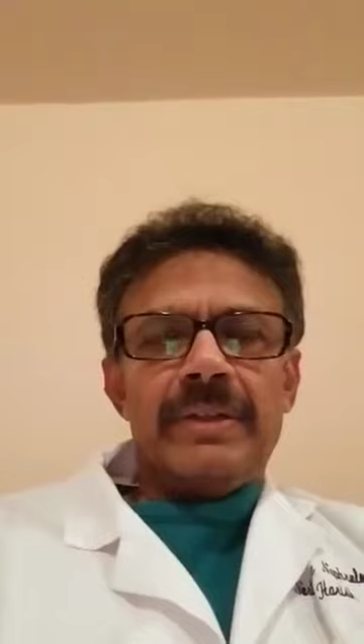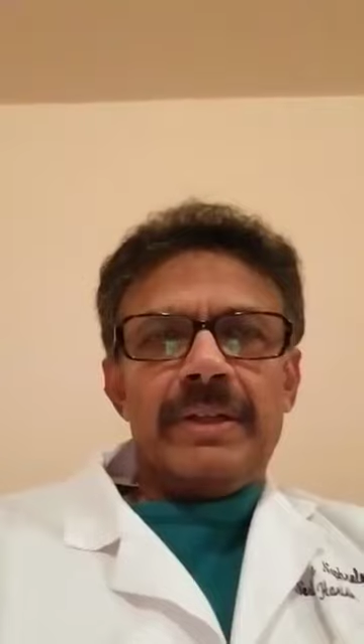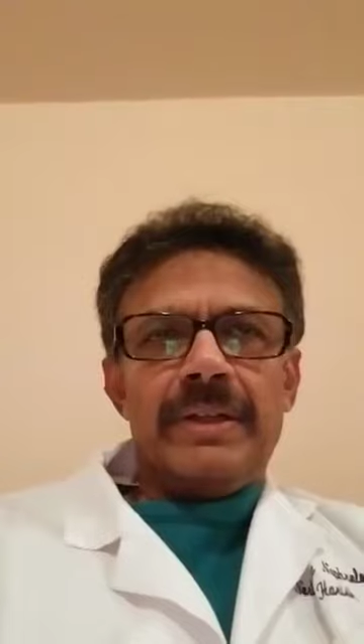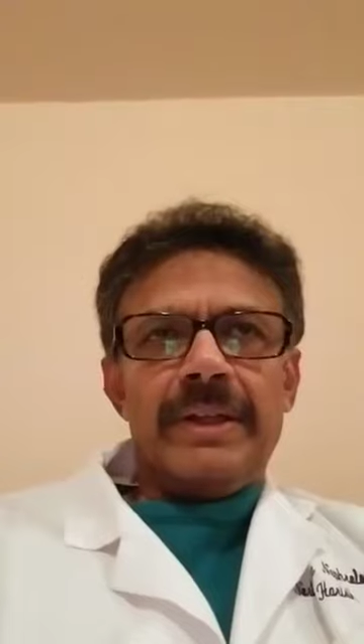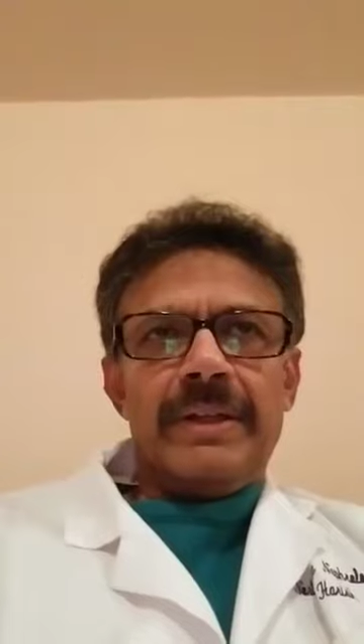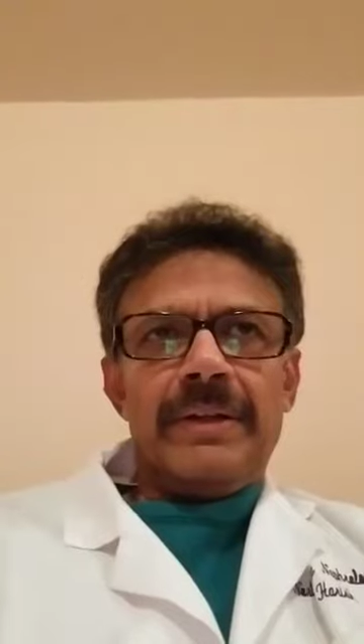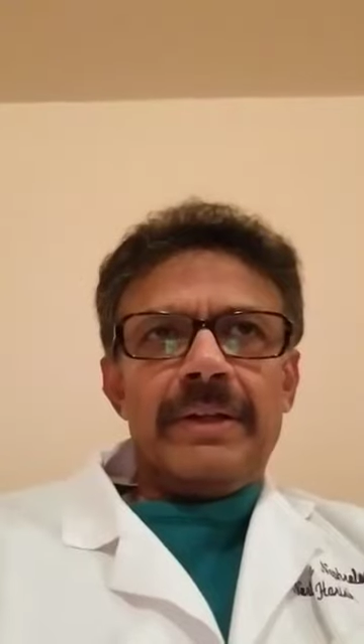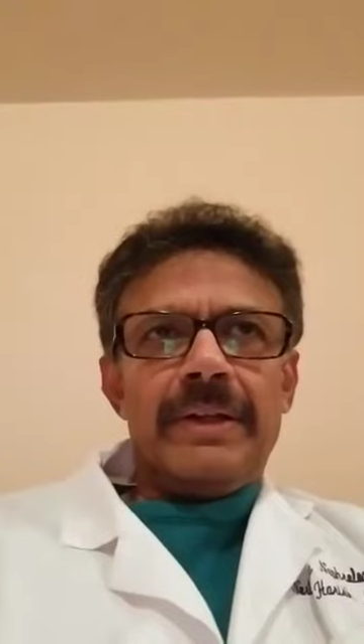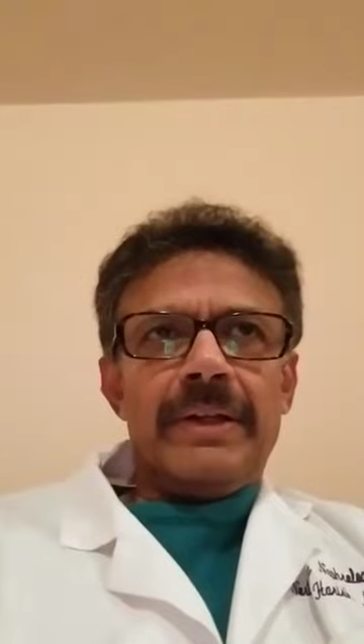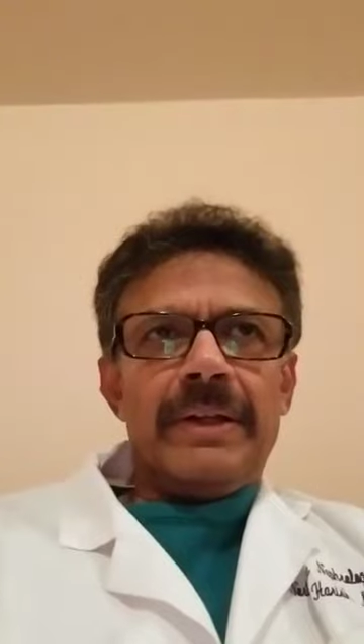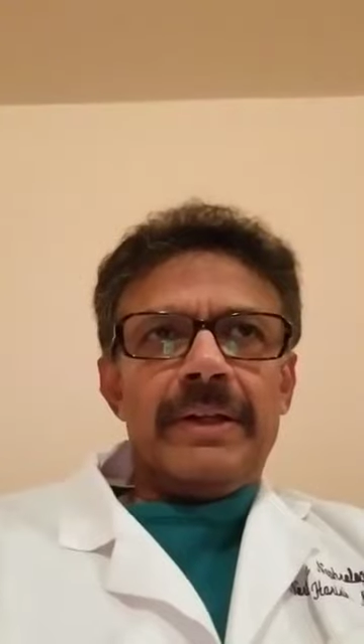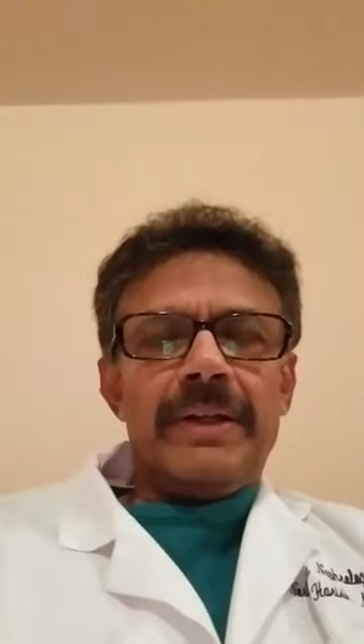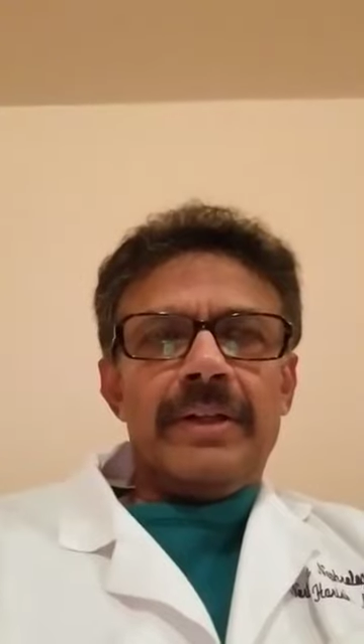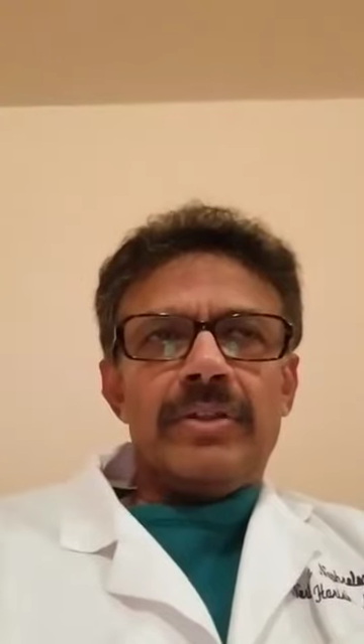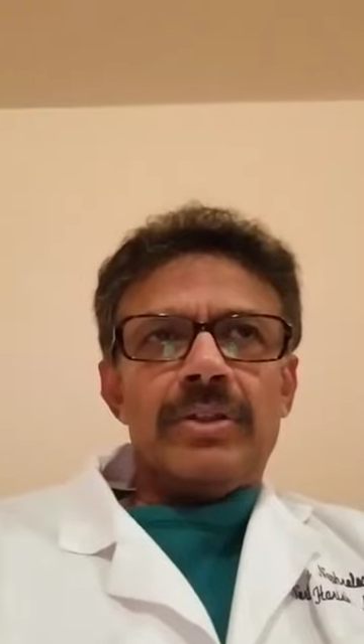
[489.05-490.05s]
and then
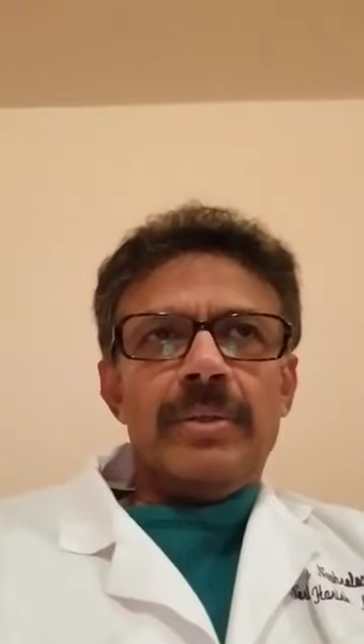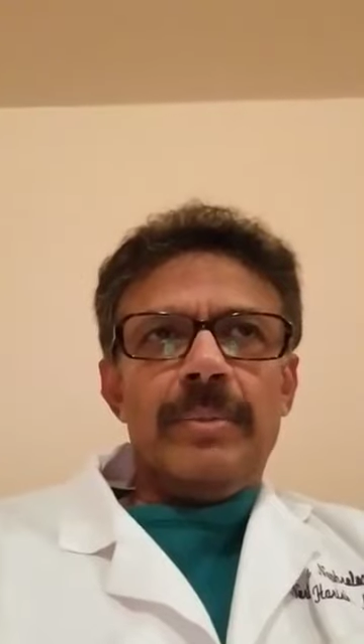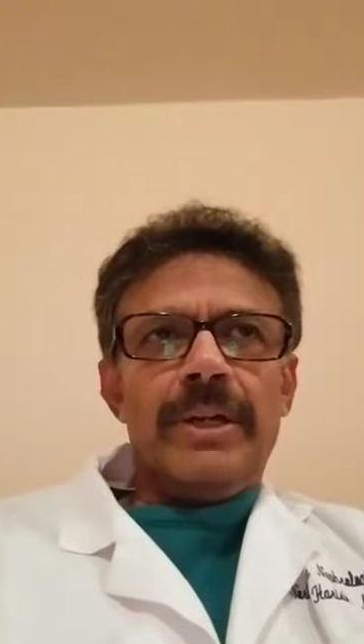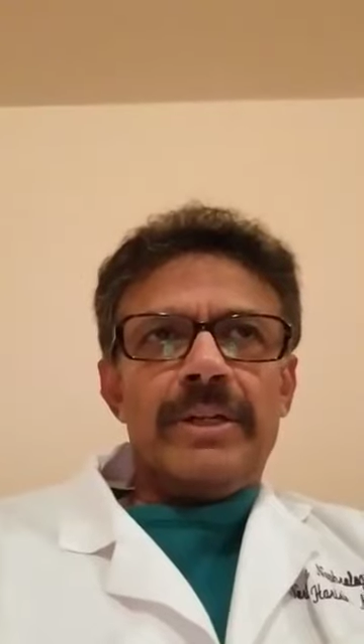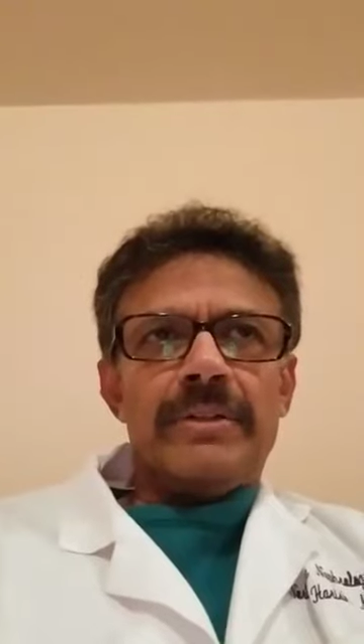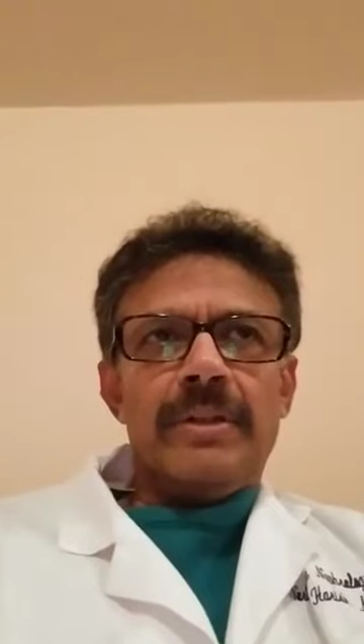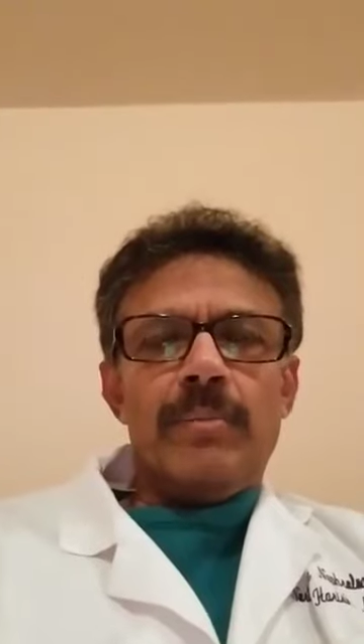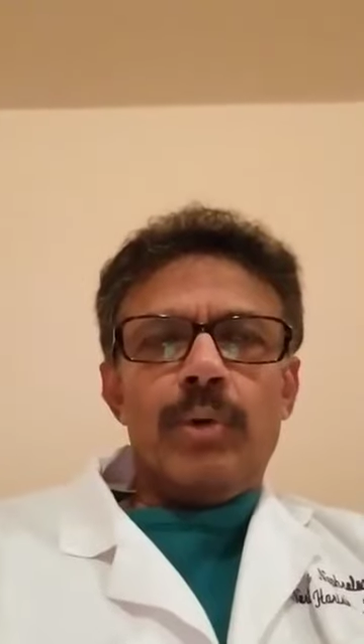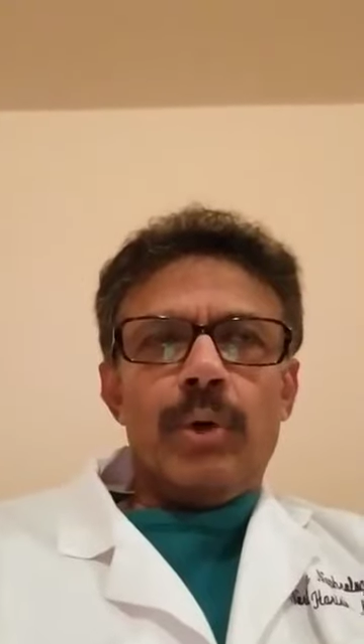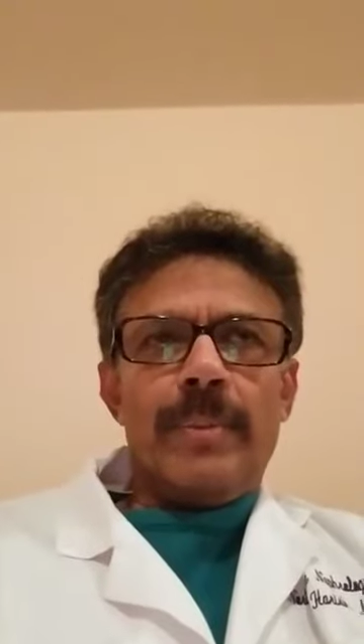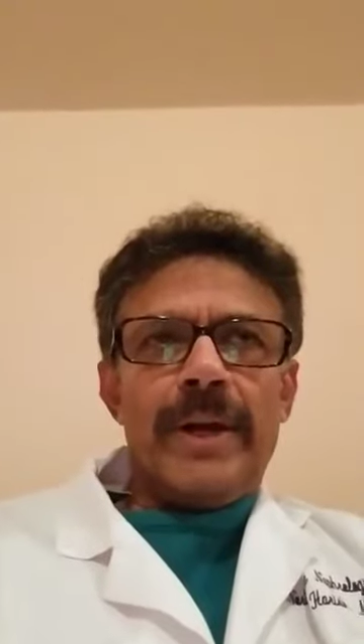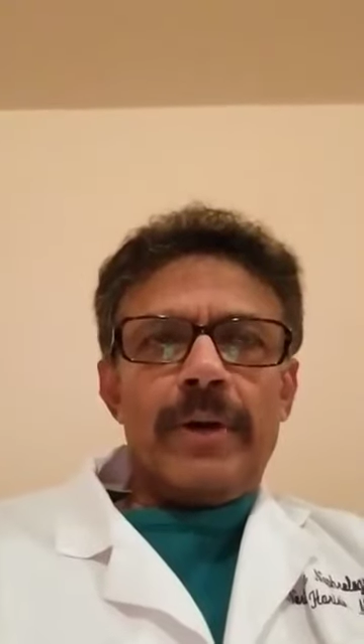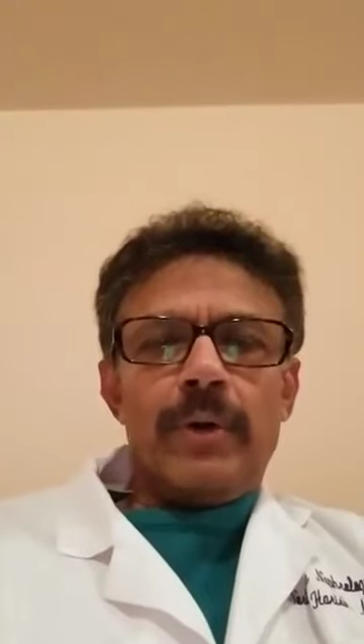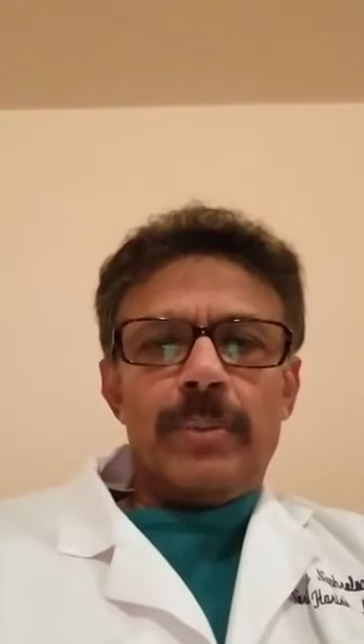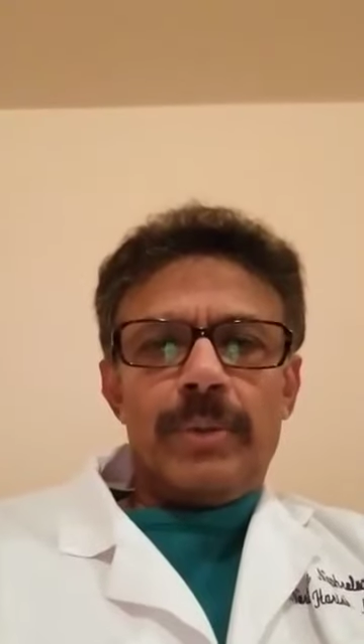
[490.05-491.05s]
it stimulates the bone
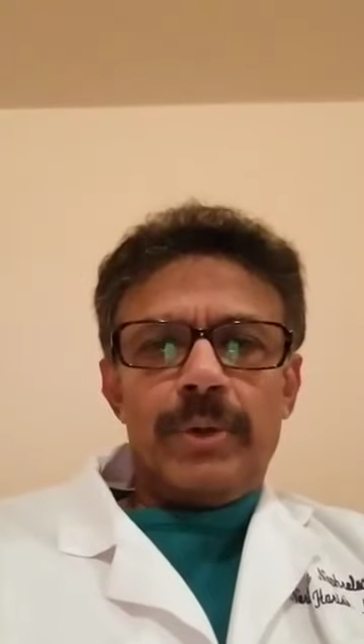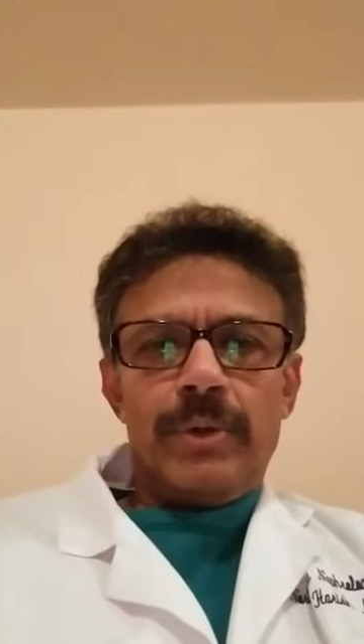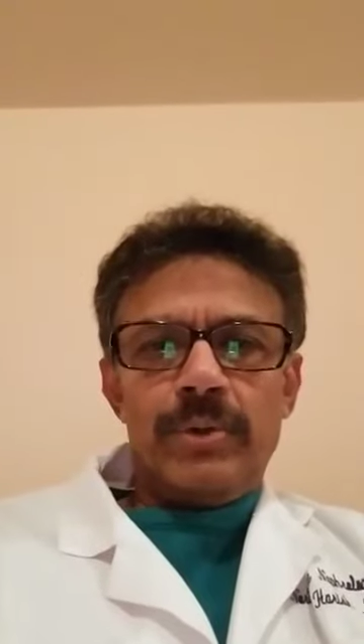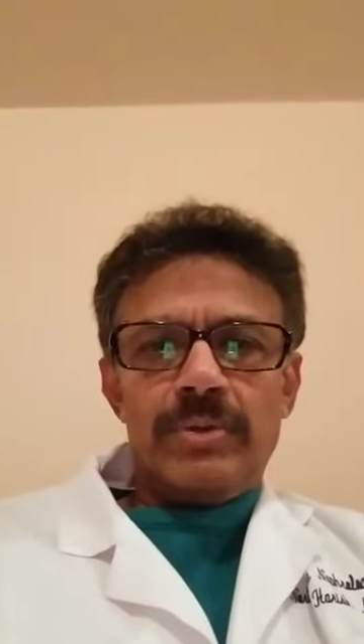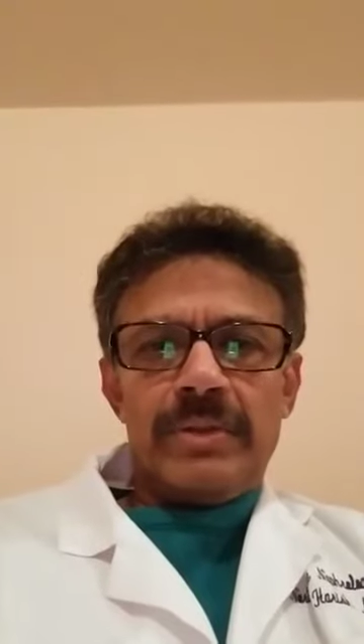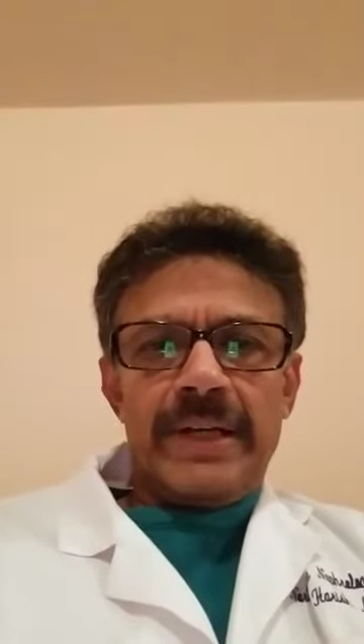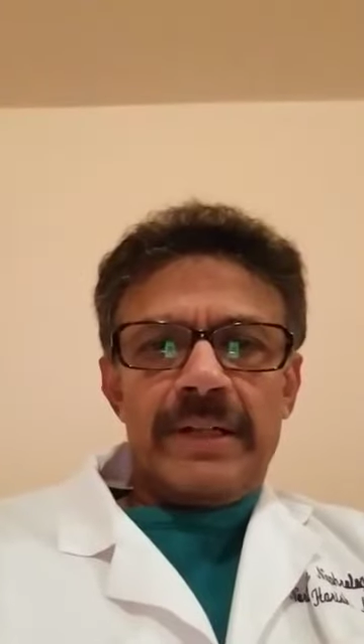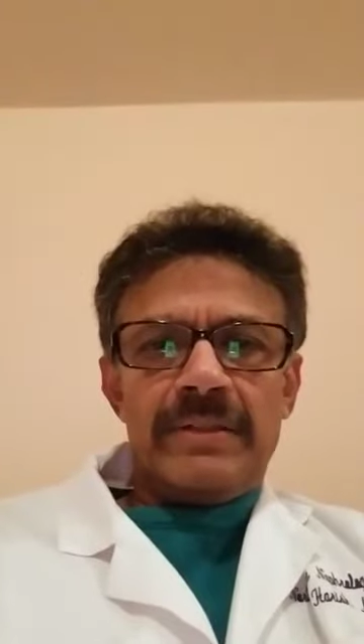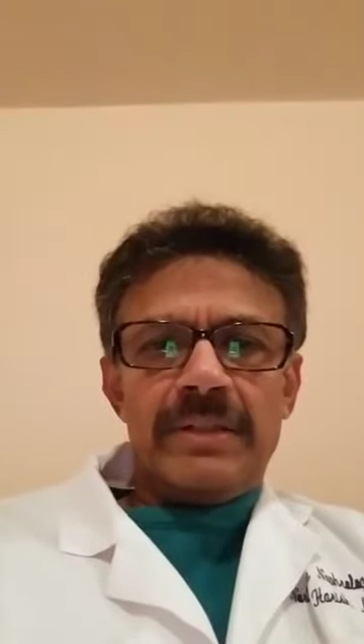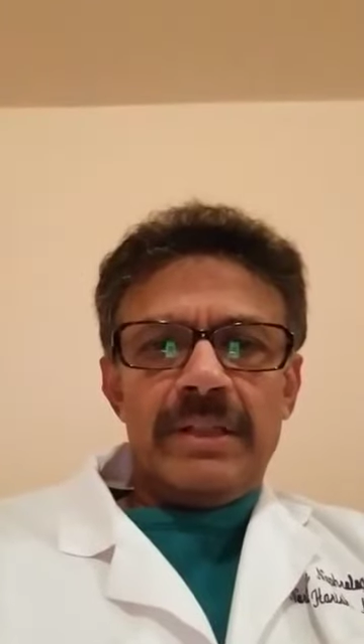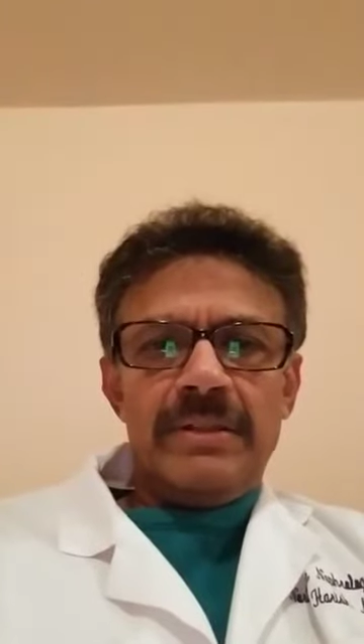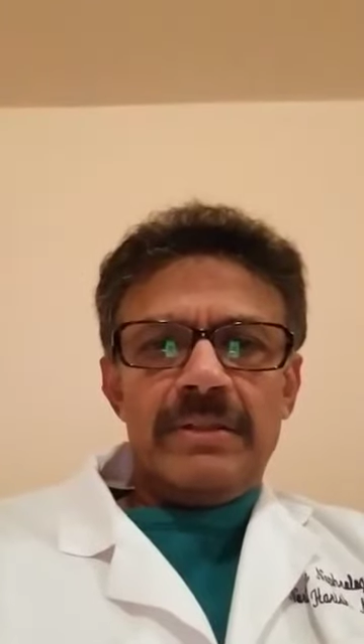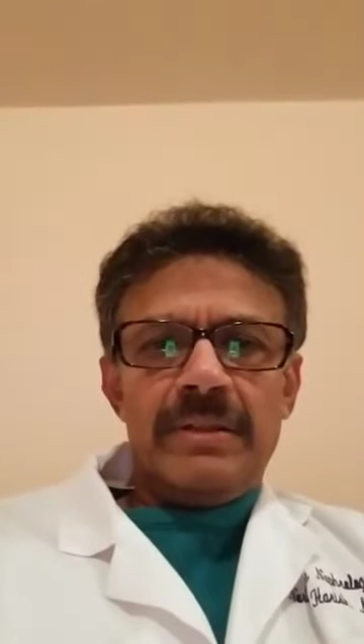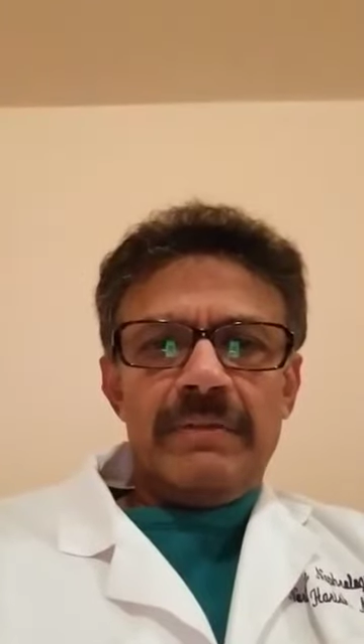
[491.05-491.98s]
marrow to produce red cells,